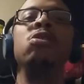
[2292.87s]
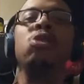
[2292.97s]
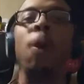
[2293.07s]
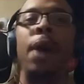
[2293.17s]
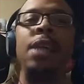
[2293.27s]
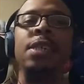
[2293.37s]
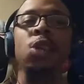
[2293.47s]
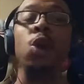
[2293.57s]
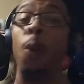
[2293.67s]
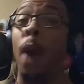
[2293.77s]
So basically,
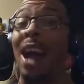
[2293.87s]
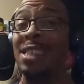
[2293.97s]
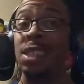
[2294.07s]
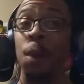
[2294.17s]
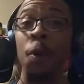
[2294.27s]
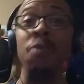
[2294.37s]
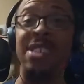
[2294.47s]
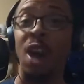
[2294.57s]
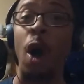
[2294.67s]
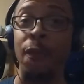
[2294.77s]
you can watch the
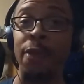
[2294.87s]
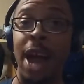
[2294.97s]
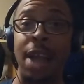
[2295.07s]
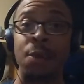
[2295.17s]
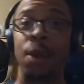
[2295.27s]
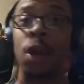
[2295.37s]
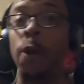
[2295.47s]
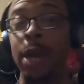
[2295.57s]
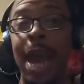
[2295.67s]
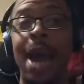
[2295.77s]
movies offline through the
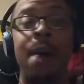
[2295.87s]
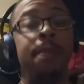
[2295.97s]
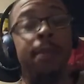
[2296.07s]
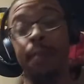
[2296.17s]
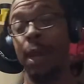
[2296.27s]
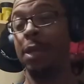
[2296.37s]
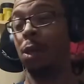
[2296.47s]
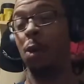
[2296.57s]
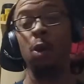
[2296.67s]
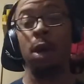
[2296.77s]
Kodi app, man.
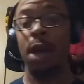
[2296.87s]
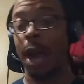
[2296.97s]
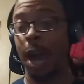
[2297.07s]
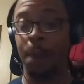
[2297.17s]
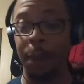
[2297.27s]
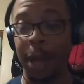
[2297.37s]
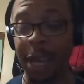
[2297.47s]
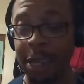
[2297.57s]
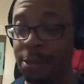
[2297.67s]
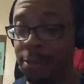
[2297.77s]
So hey, man, that